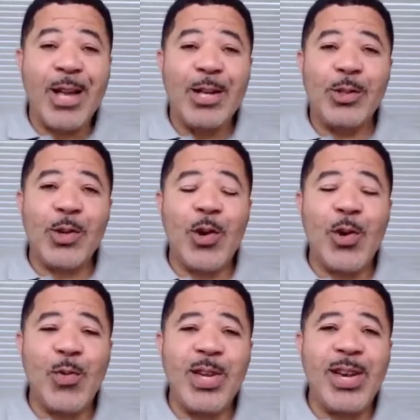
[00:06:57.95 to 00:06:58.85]

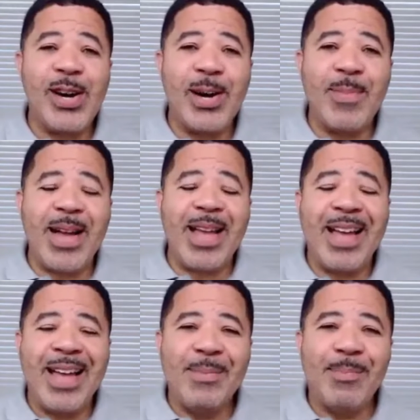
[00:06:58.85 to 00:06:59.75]
So we
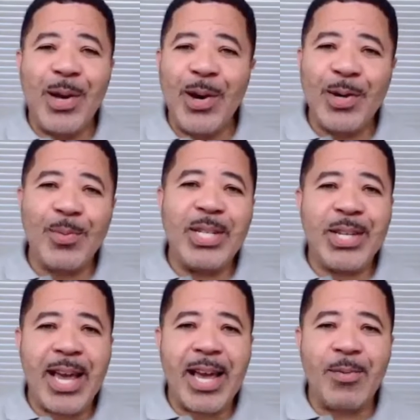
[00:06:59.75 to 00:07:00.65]
blog, we
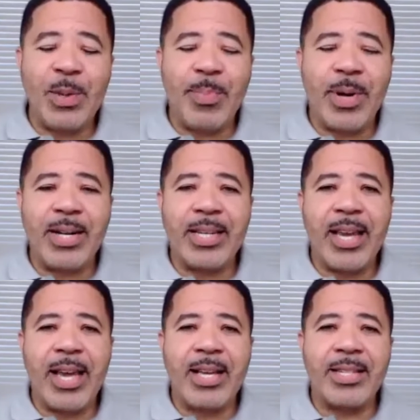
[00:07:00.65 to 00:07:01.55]
chat, we
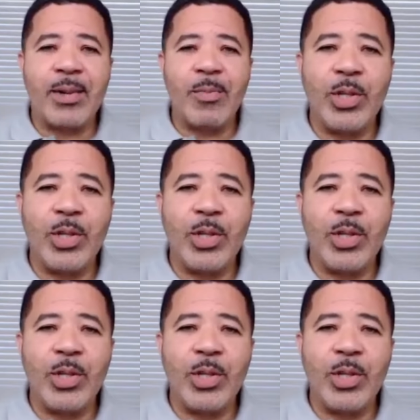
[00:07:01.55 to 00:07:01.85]
podcast,